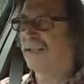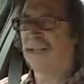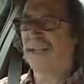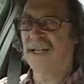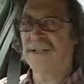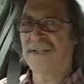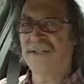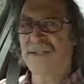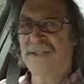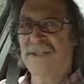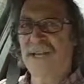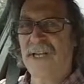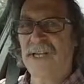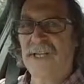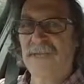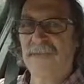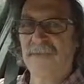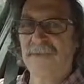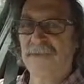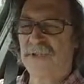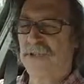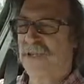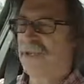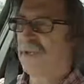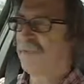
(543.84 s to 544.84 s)
that's the
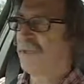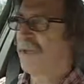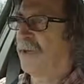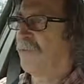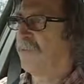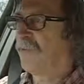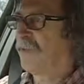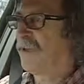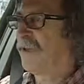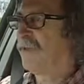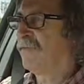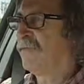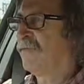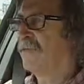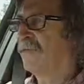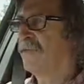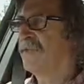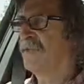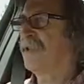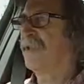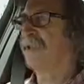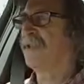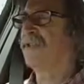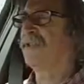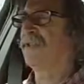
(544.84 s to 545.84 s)
technical term I'm looking for,
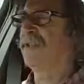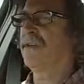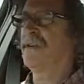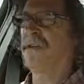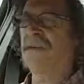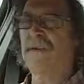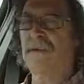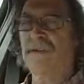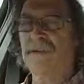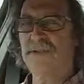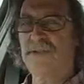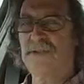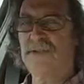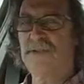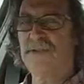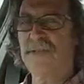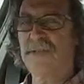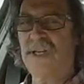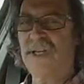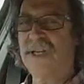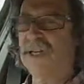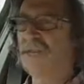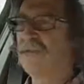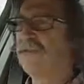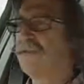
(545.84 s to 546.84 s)
isn't it? The psychological
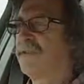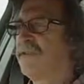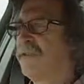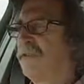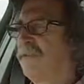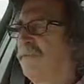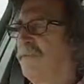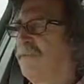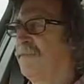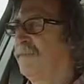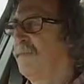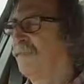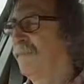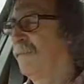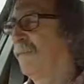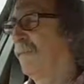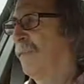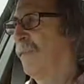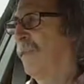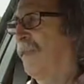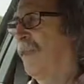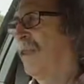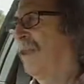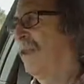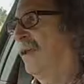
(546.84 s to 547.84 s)
technical term.
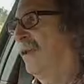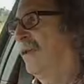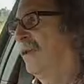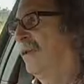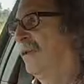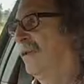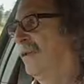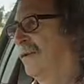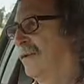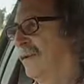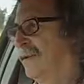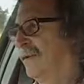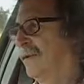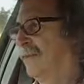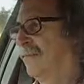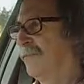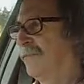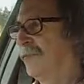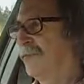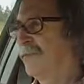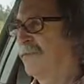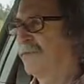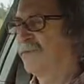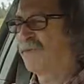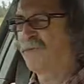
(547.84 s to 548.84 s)

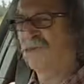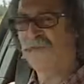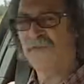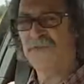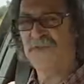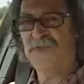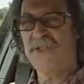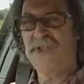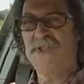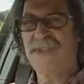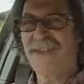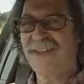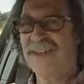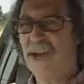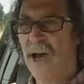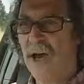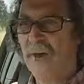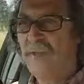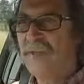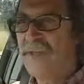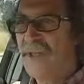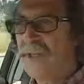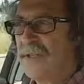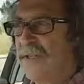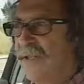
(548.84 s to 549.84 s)
Some sort of
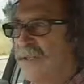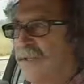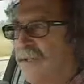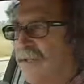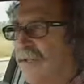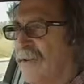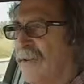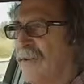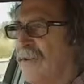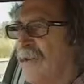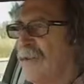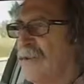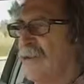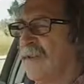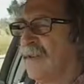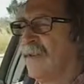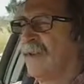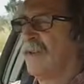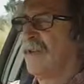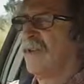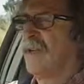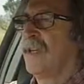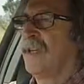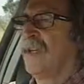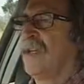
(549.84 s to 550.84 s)
psychosis.
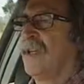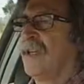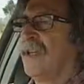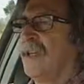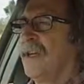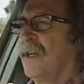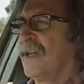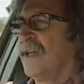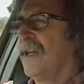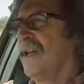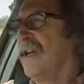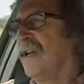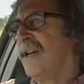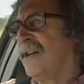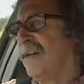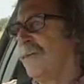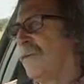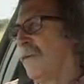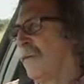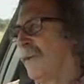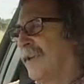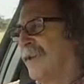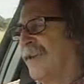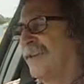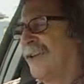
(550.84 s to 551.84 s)
Yeah,
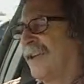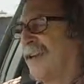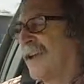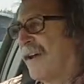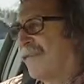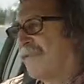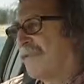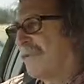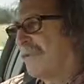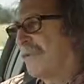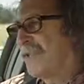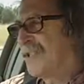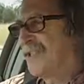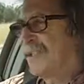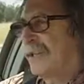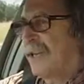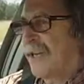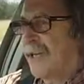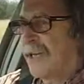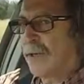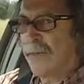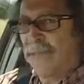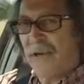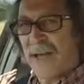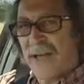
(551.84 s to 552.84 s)
they'd have to be
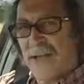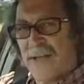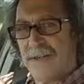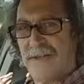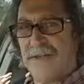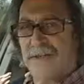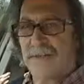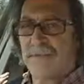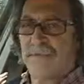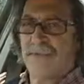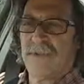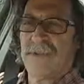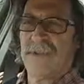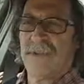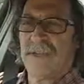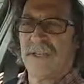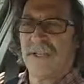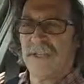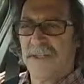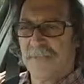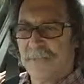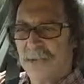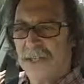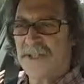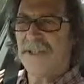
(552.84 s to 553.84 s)
psychopaths, wouldn't they?
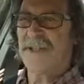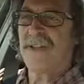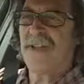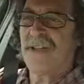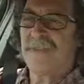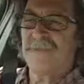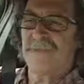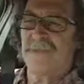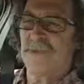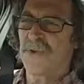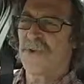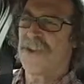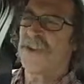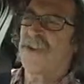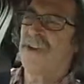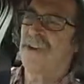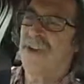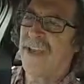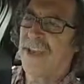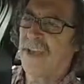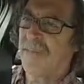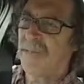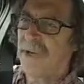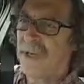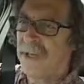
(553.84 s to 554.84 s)
Can you imagine that? 4
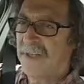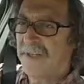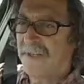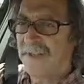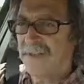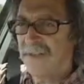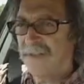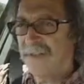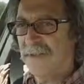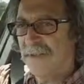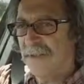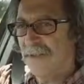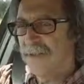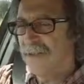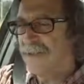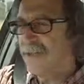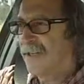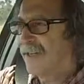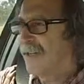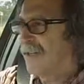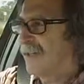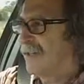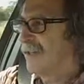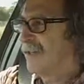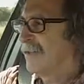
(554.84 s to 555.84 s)
psychopaths in a tin
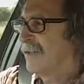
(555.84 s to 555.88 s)
can.